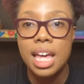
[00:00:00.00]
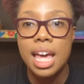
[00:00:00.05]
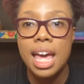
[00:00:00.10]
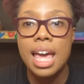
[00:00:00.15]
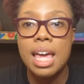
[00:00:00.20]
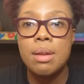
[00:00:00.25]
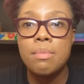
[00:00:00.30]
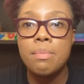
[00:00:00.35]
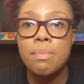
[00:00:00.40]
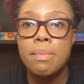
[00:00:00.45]

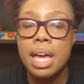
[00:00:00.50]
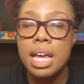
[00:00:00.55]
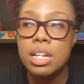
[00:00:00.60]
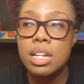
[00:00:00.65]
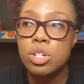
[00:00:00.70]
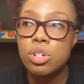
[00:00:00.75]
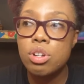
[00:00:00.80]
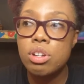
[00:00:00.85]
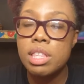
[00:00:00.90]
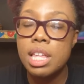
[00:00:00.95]
and make
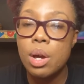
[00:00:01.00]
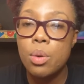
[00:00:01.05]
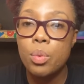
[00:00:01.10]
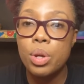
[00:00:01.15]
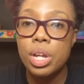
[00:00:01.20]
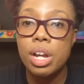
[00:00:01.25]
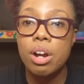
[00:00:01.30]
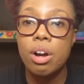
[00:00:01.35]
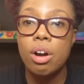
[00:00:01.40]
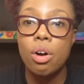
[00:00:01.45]
sure that
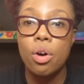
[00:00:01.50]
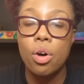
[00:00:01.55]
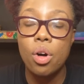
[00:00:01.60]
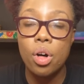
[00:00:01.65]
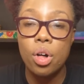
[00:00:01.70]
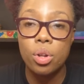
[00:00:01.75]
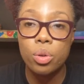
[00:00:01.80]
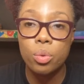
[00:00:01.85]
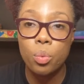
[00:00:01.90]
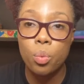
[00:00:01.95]
we are
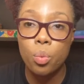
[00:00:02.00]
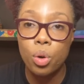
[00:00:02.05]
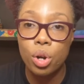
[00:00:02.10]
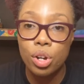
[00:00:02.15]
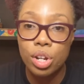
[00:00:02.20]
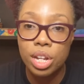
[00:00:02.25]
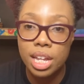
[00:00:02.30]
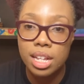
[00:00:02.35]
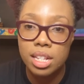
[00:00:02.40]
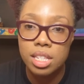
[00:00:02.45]
all
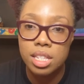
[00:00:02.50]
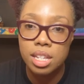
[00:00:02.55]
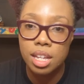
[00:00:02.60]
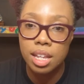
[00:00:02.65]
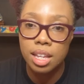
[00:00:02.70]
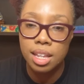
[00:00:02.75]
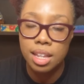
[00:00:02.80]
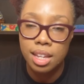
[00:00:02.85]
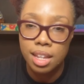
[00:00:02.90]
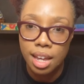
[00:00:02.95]
working
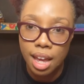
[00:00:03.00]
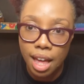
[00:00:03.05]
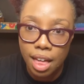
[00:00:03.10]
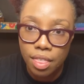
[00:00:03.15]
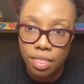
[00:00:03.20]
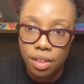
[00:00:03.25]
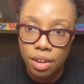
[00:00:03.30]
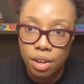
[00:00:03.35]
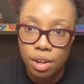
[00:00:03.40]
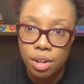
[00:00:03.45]

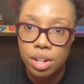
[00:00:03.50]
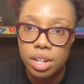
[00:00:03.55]
together